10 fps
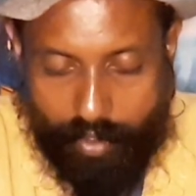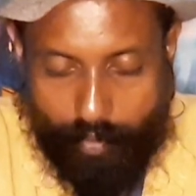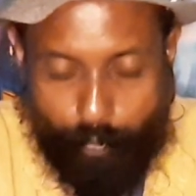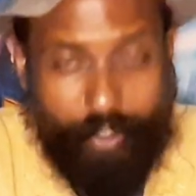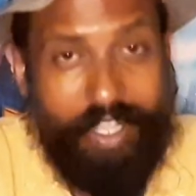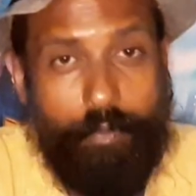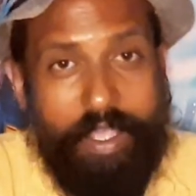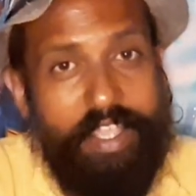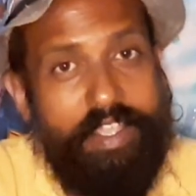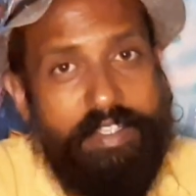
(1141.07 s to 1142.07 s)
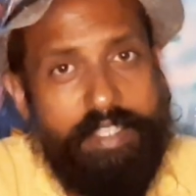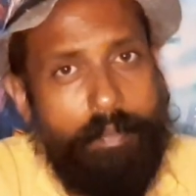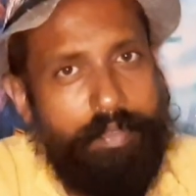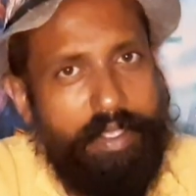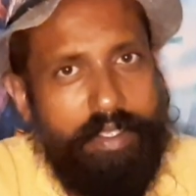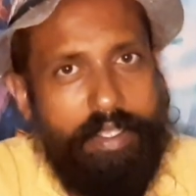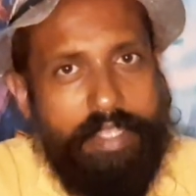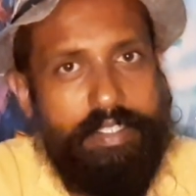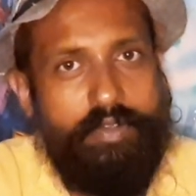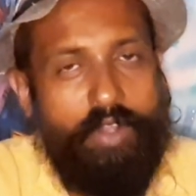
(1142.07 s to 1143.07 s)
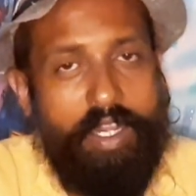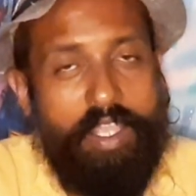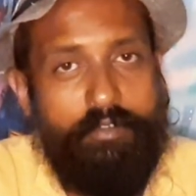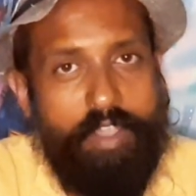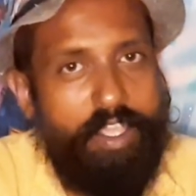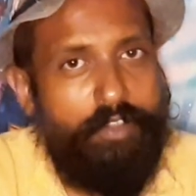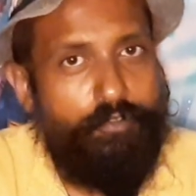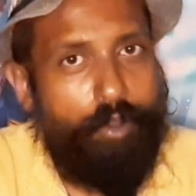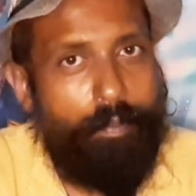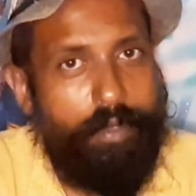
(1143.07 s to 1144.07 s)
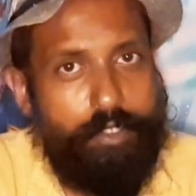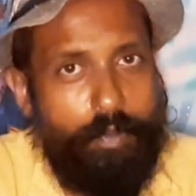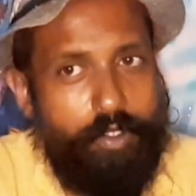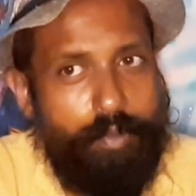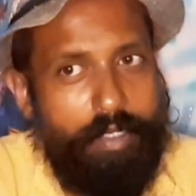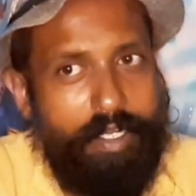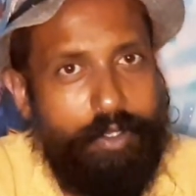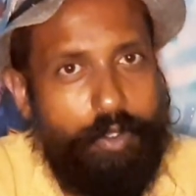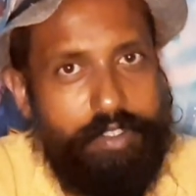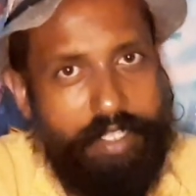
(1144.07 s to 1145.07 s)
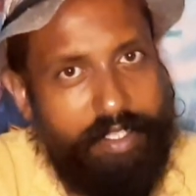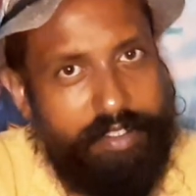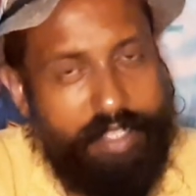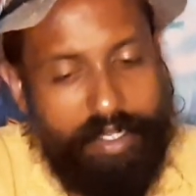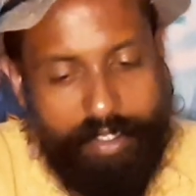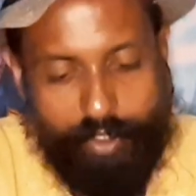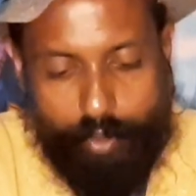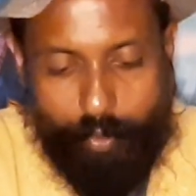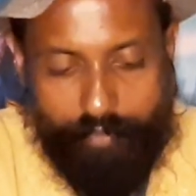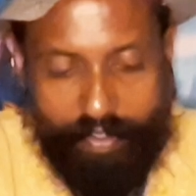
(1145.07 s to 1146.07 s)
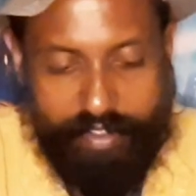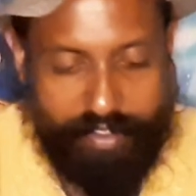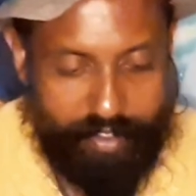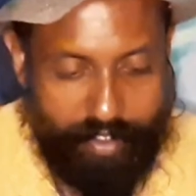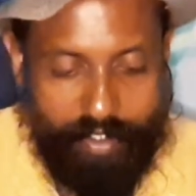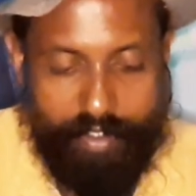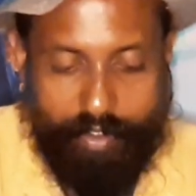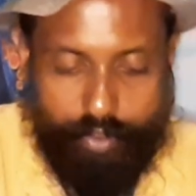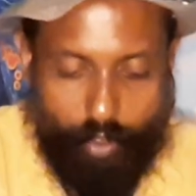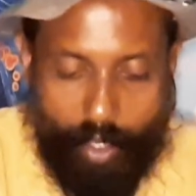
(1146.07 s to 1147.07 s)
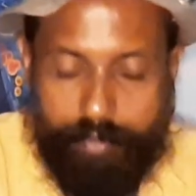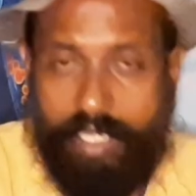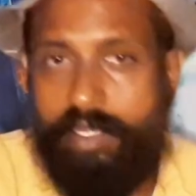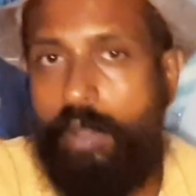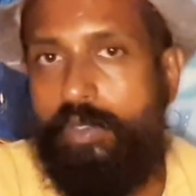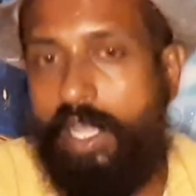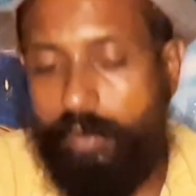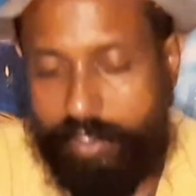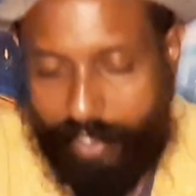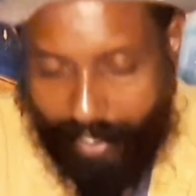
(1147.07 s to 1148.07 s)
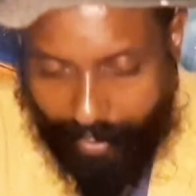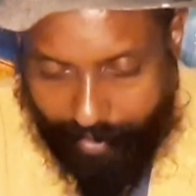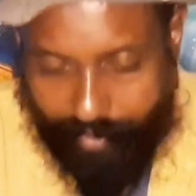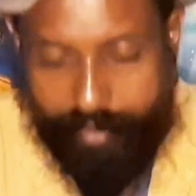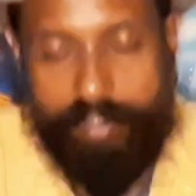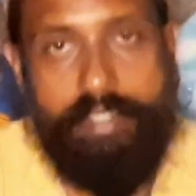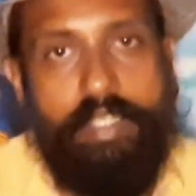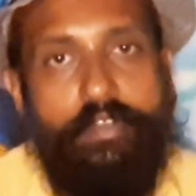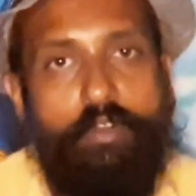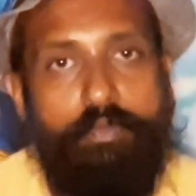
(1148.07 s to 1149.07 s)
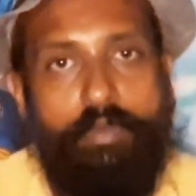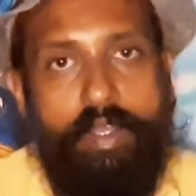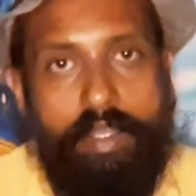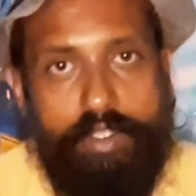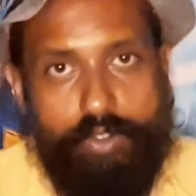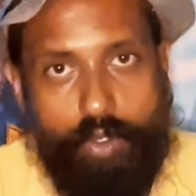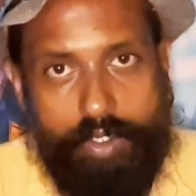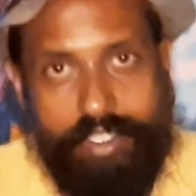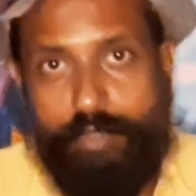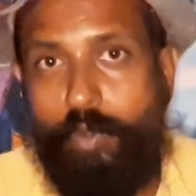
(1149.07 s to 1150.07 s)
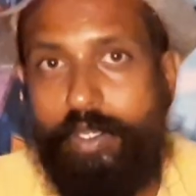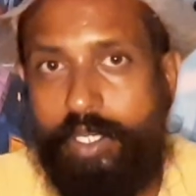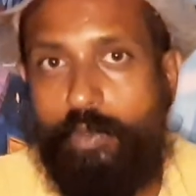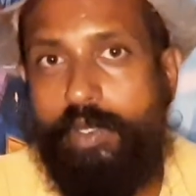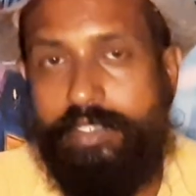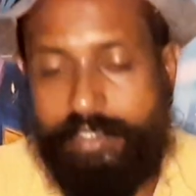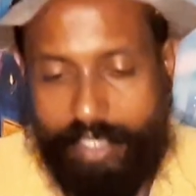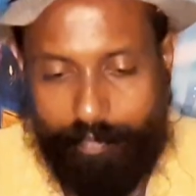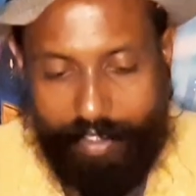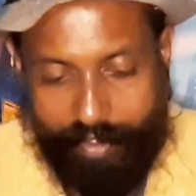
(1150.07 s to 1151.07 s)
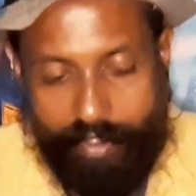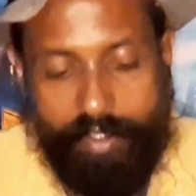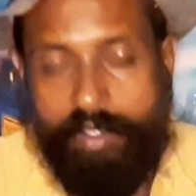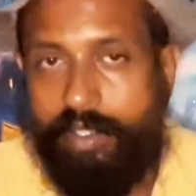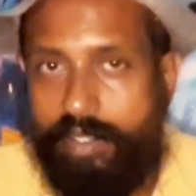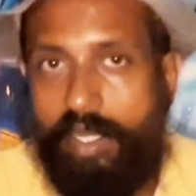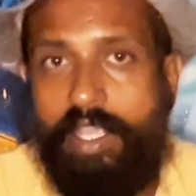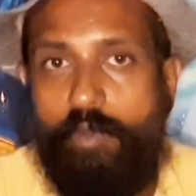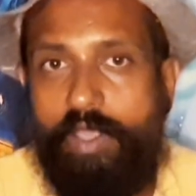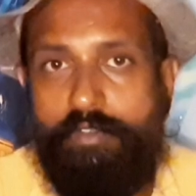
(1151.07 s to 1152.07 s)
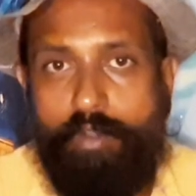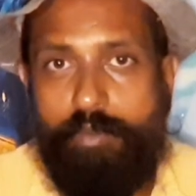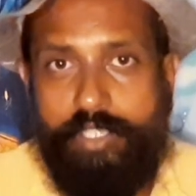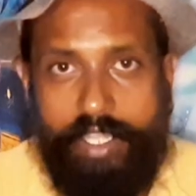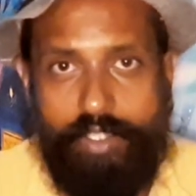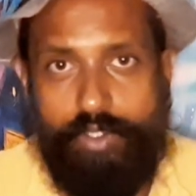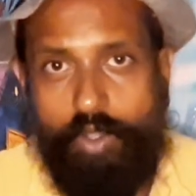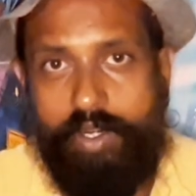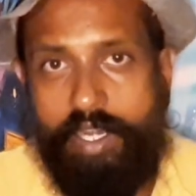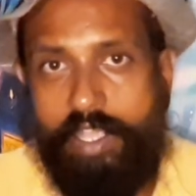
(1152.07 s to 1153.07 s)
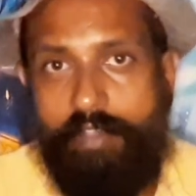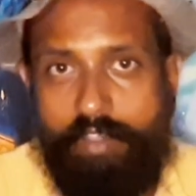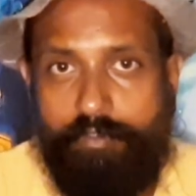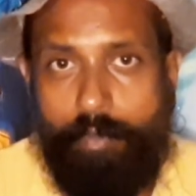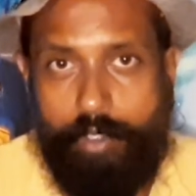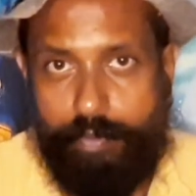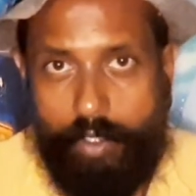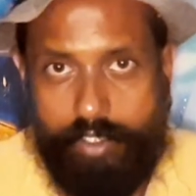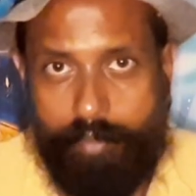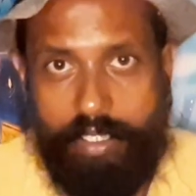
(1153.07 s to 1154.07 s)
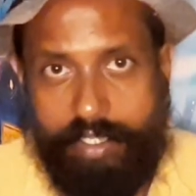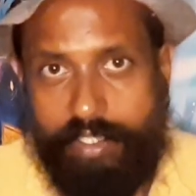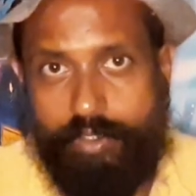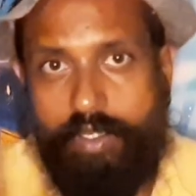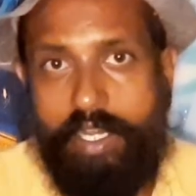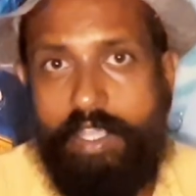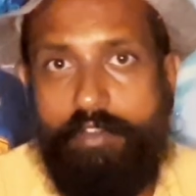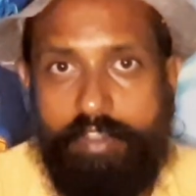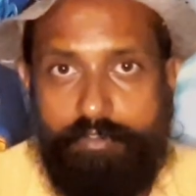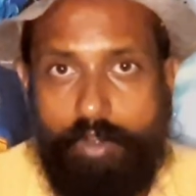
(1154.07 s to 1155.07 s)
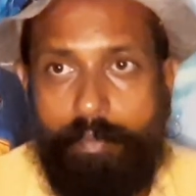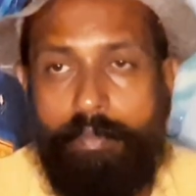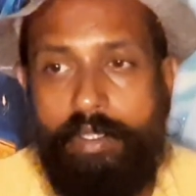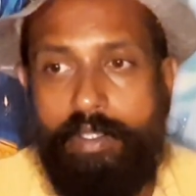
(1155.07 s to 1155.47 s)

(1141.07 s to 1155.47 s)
putting away something, as in running away from responsibility or things that need to be faced. So upside down Tower and the Seven of Swords is pointing towards the same thing. Running away from change or running away from responsibilities or running away from